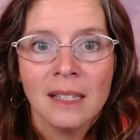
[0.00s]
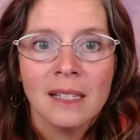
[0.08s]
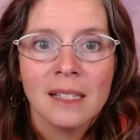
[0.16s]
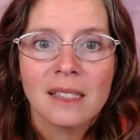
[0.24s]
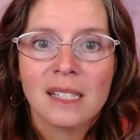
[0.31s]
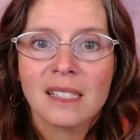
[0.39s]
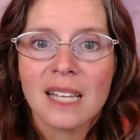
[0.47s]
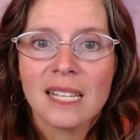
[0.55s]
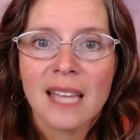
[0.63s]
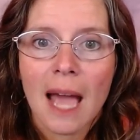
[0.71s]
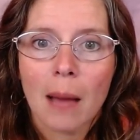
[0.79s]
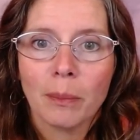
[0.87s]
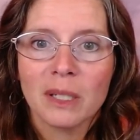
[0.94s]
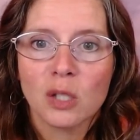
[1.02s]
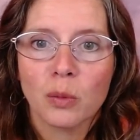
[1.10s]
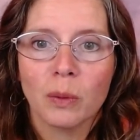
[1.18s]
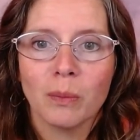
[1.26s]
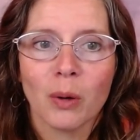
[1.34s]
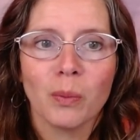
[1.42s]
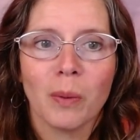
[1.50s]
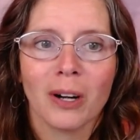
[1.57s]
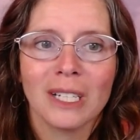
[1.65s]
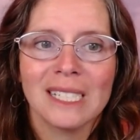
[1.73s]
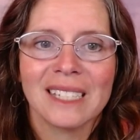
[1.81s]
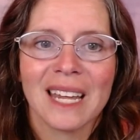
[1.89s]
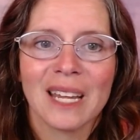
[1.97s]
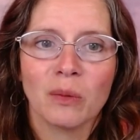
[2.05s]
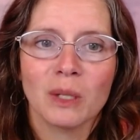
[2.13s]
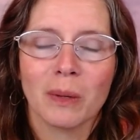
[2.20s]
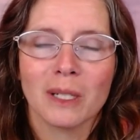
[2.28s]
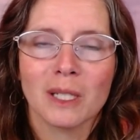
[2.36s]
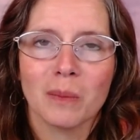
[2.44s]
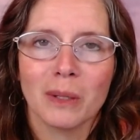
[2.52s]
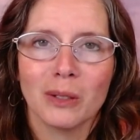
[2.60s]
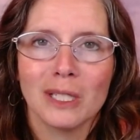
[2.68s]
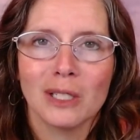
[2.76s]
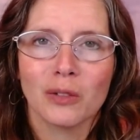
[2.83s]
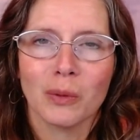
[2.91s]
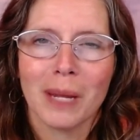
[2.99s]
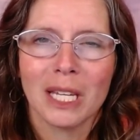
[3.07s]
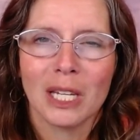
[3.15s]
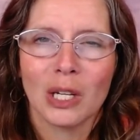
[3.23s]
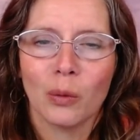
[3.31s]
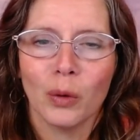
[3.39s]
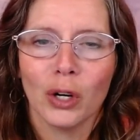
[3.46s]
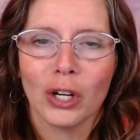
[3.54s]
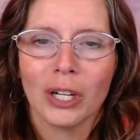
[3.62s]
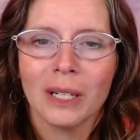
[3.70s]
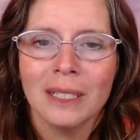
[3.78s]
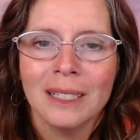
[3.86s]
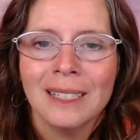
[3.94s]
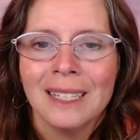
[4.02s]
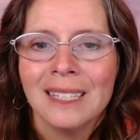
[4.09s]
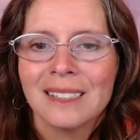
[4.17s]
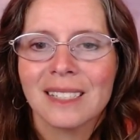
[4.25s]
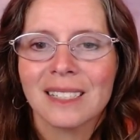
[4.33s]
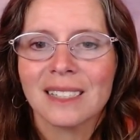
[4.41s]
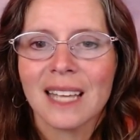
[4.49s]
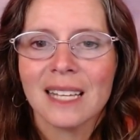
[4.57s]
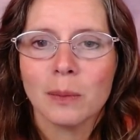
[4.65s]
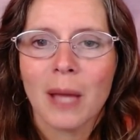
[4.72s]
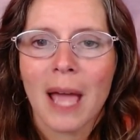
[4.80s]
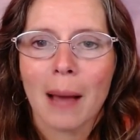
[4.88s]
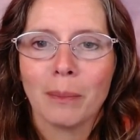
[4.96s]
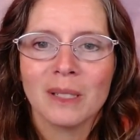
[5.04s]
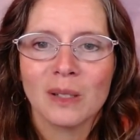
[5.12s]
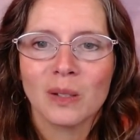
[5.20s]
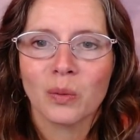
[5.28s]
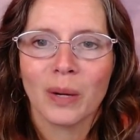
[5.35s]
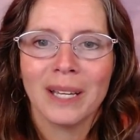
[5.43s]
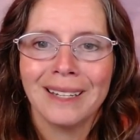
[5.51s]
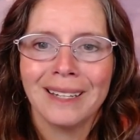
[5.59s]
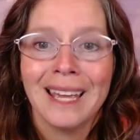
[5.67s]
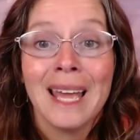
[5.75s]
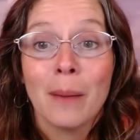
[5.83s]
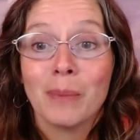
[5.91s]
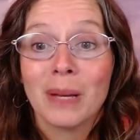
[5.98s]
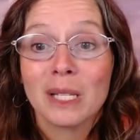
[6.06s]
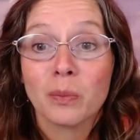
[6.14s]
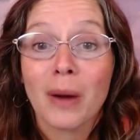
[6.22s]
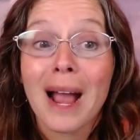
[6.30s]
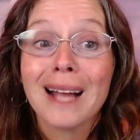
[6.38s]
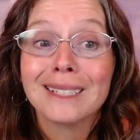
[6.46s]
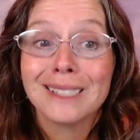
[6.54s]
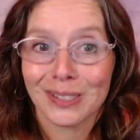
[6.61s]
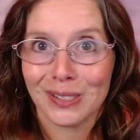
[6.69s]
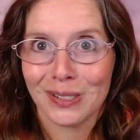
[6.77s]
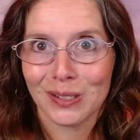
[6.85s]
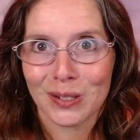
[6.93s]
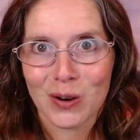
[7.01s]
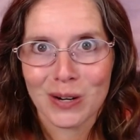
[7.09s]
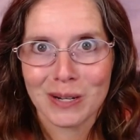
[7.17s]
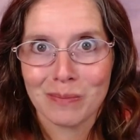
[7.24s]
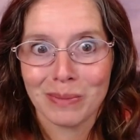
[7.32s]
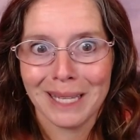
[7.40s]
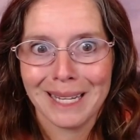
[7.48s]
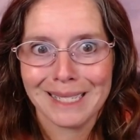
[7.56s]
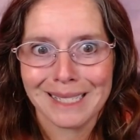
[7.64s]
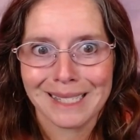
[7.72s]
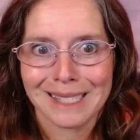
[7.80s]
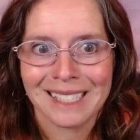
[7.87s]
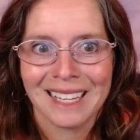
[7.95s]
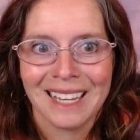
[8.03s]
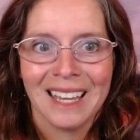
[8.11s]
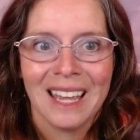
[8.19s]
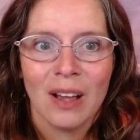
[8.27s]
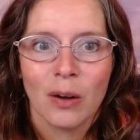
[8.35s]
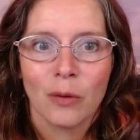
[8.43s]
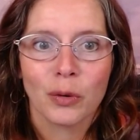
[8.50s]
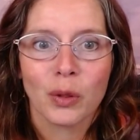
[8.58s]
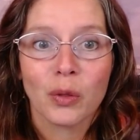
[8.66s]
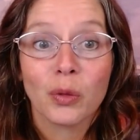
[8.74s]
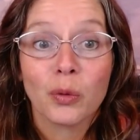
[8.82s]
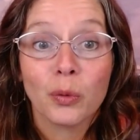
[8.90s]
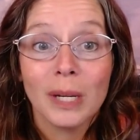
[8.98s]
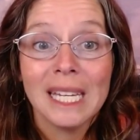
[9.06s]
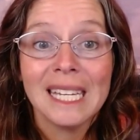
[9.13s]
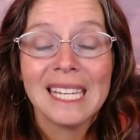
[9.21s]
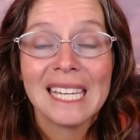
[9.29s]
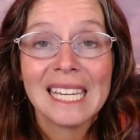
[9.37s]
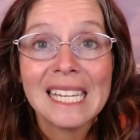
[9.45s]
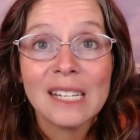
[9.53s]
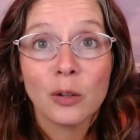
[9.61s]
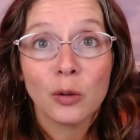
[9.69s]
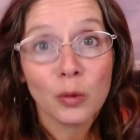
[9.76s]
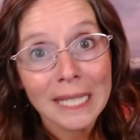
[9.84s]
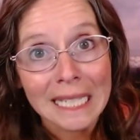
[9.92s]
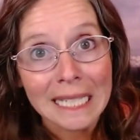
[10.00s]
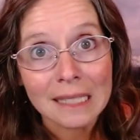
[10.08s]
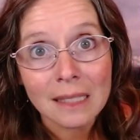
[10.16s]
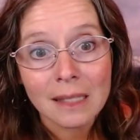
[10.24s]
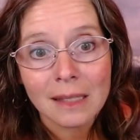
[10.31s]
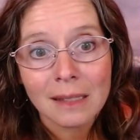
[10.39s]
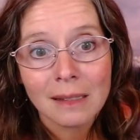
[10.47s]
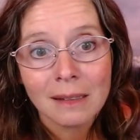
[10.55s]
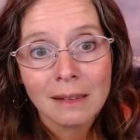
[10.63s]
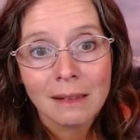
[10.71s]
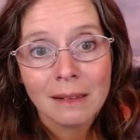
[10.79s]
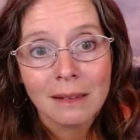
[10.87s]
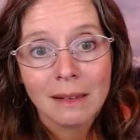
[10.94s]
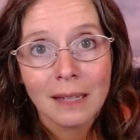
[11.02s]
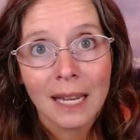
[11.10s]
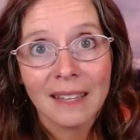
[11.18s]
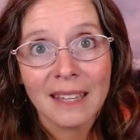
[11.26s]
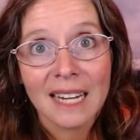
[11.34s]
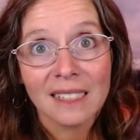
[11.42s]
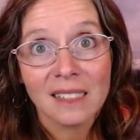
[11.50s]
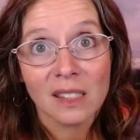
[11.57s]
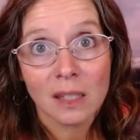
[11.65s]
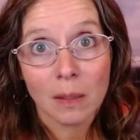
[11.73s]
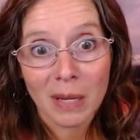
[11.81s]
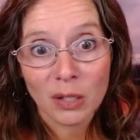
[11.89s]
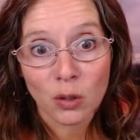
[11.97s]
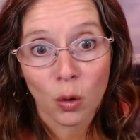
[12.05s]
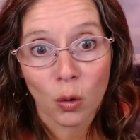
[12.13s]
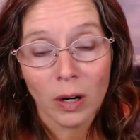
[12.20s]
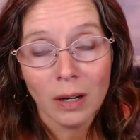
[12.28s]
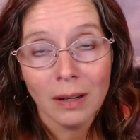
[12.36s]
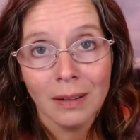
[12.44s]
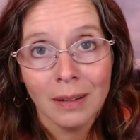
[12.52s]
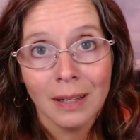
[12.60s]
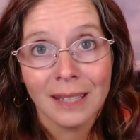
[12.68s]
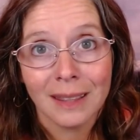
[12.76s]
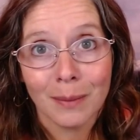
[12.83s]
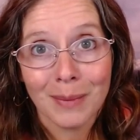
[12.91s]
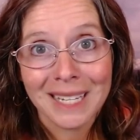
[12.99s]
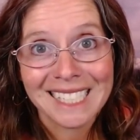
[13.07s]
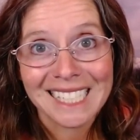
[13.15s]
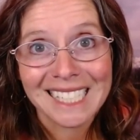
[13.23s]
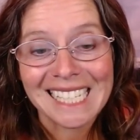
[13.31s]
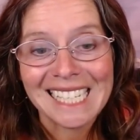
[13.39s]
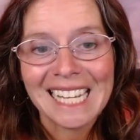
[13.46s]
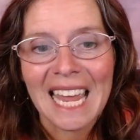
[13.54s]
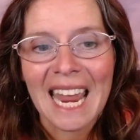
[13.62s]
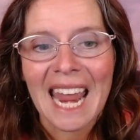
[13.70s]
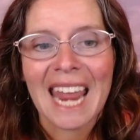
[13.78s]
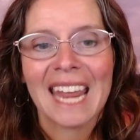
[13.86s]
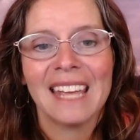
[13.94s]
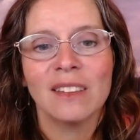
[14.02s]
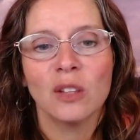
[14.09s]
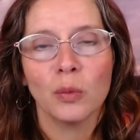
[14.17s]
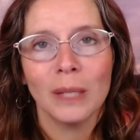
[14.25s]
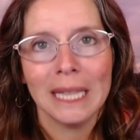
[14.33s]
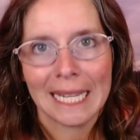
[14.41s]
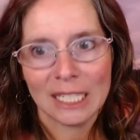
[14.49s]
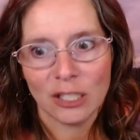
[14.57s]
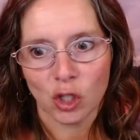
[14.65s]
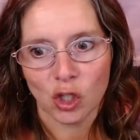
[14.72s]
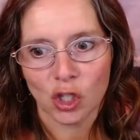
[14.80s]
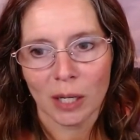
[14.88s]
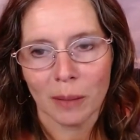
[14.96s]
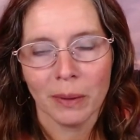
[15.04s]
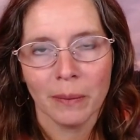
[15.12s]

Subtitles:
Success happens when both parties take responsibilities for making it work. Success happens when best practices are in place for the 3 key ingredients, and that is the mentor, the mentee, and the relationship.